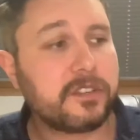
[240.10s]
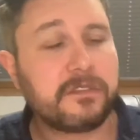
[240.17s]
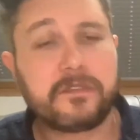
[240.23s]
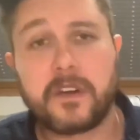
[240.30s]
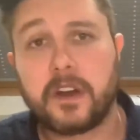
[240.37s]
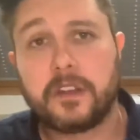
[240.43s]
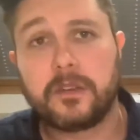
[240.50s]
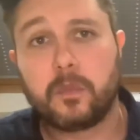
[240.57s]

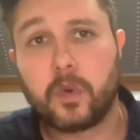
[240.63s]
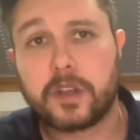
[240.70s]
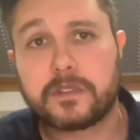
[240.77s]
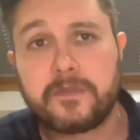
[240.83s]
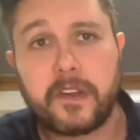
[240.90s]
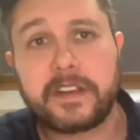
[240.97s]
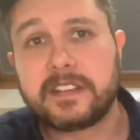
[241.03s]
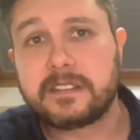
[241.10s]
fund works
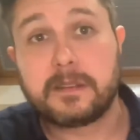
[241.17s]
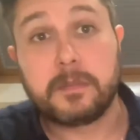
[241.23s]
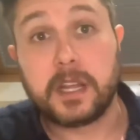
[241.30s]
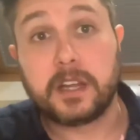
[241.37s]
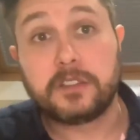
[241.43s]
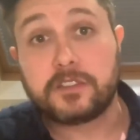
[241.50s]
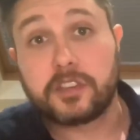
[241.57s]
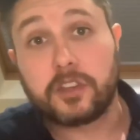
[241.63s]
very
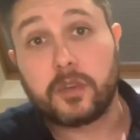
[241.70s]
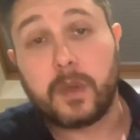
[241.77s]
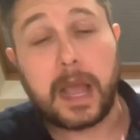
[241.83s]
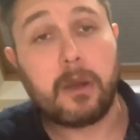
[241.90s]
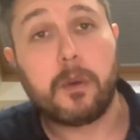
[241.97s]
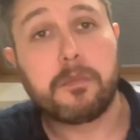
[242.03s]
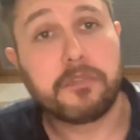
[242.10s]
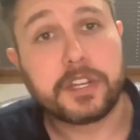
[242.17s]
similar to
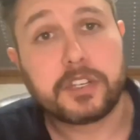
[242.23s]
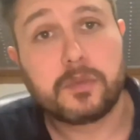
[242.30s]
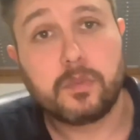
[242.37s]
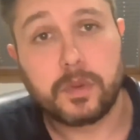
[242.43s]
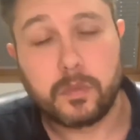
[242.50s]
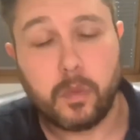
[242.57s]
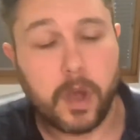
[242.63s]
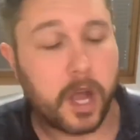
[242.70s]
how a bridge
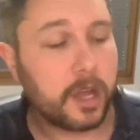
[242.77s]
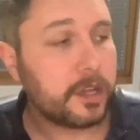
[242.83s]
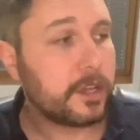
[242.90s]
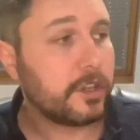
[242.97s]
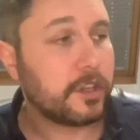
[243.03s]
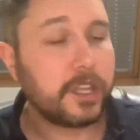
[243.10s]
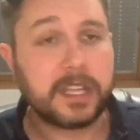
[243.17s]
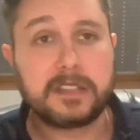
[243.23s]
would work.
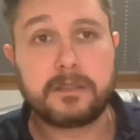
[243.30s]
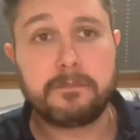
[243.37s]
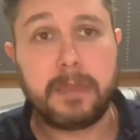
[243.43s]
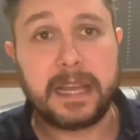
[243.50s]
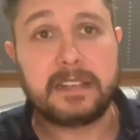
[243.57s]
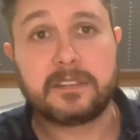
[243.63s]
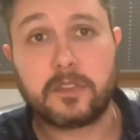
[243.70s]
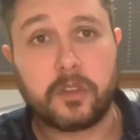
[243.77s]
It's
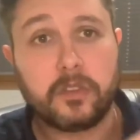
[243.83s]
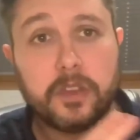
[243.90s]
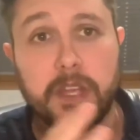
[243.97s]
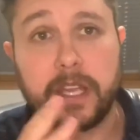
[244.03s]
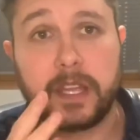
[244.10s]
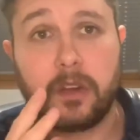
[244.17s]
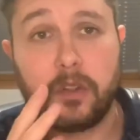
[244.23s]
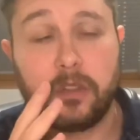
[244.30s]
based on
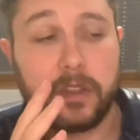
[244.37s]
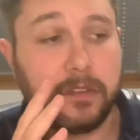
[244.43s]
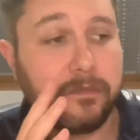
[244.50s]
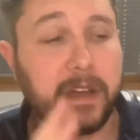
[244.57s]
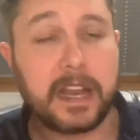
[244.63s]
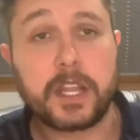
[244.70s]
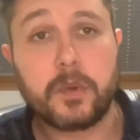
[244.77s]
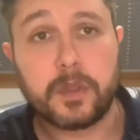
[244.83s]
the
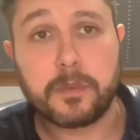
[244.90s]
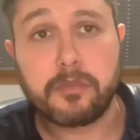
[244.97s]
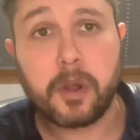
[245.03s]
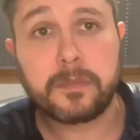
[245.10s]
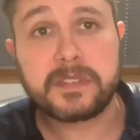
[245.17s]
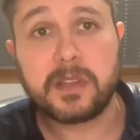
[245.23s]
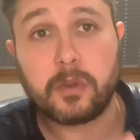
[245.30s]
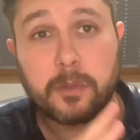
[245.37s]
value of the
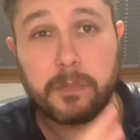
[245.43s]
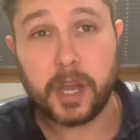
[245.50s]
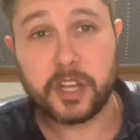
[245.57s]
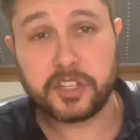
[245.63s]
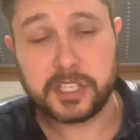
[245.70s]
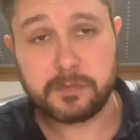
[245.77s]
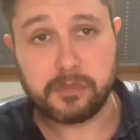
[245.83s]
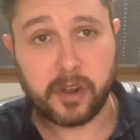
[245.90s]
property or the
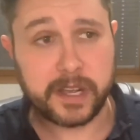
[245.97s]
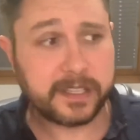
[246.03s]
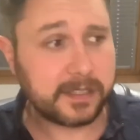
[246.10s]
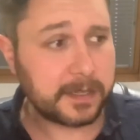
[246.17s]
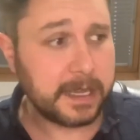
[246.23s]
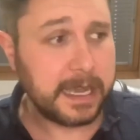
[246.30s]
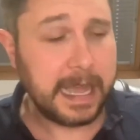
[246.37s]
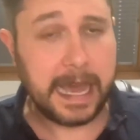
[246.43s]
purchase price,
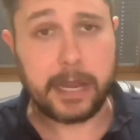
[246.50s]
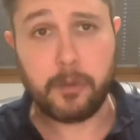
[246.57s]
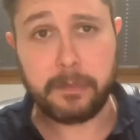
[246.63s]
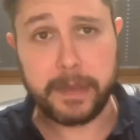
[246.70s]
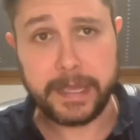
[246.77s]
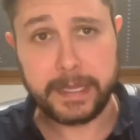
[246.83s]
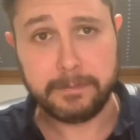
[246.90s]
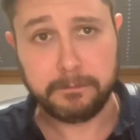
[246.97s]
and
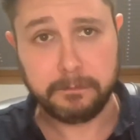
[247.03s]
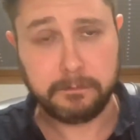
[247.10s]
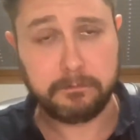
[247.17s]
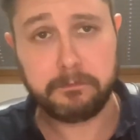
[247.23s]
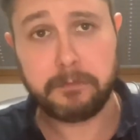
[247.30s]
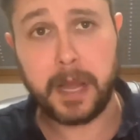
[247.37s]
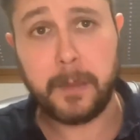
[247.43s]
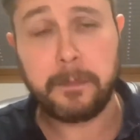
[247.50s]

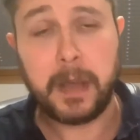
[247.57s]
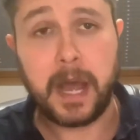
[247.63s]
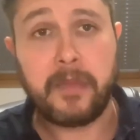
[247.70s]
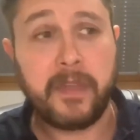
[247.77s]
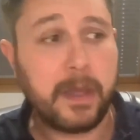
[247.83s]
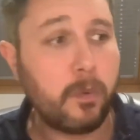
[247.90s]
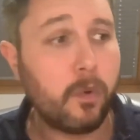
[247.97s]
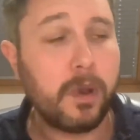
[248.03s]

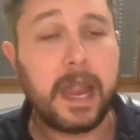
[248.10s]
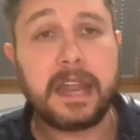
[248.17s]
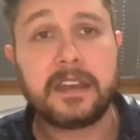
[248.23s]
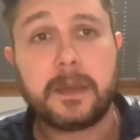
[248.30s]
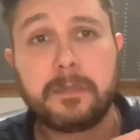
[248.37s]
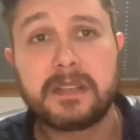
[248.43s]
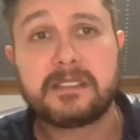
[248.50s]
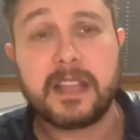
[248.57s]
they will lend
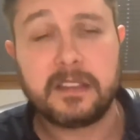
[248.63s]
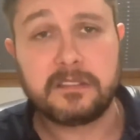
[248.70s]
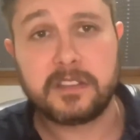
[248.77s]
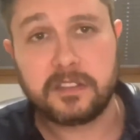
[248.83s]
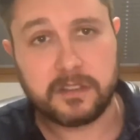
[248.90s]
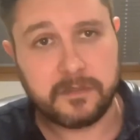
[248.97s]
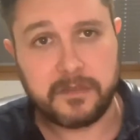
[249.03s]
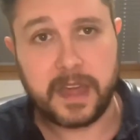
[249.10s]
a
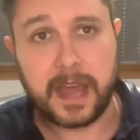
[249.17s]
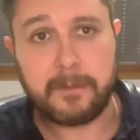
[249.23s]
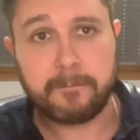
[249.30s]
percentage of that.